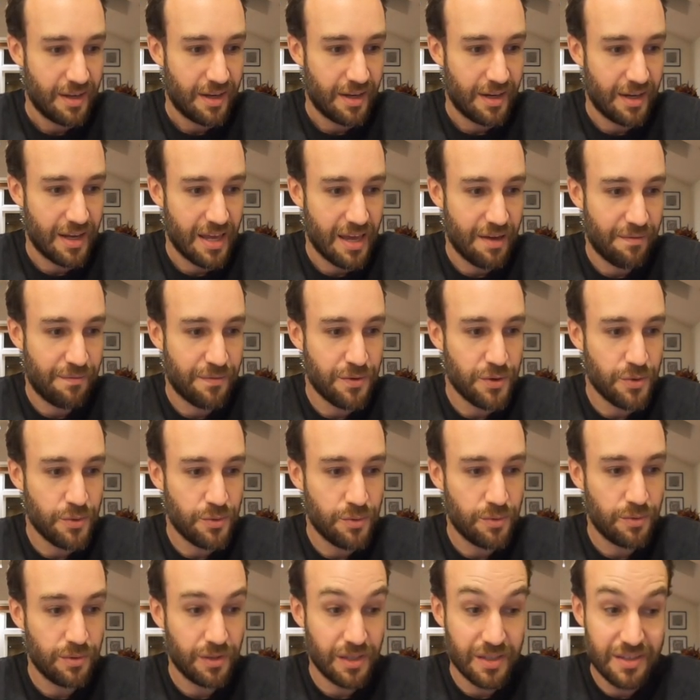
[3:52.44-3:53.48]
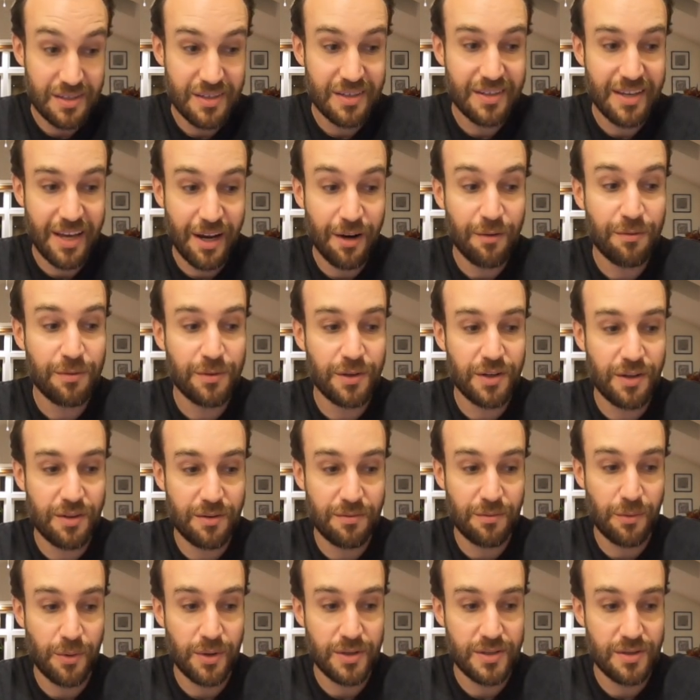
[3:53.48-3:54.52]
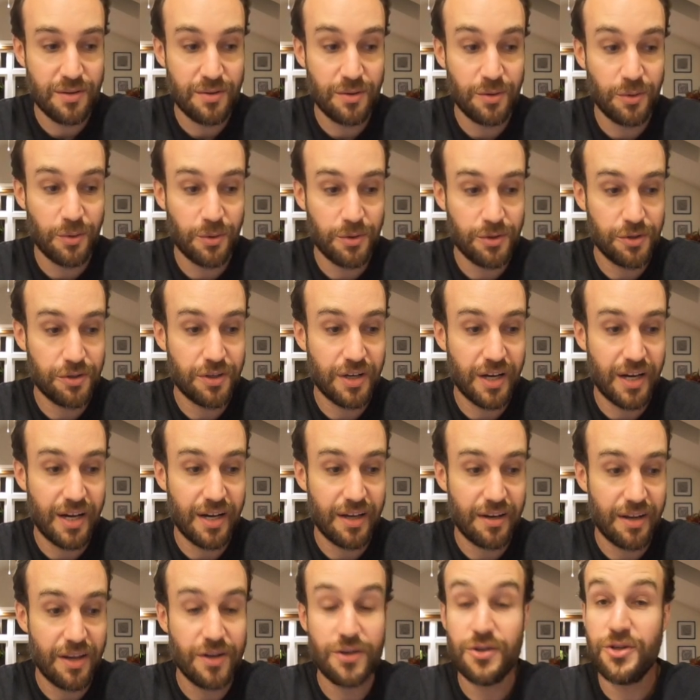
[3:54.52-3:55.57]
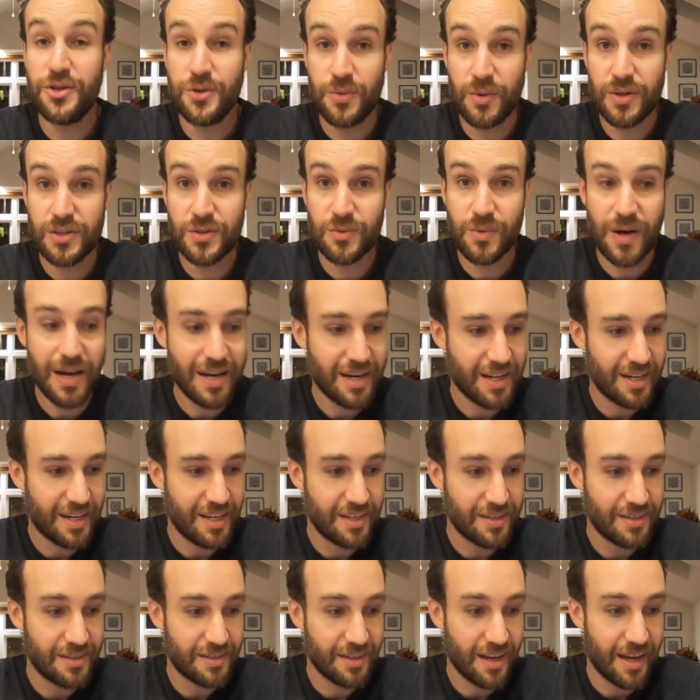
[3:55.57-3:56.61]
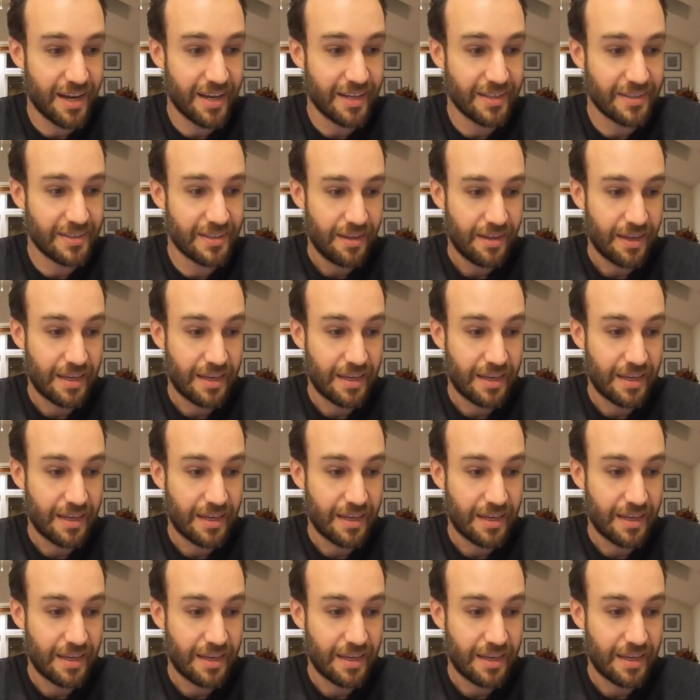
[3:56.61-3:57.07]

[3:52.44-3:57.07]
if you listen carefully to the voice of the Lord your God and do what's right in his sight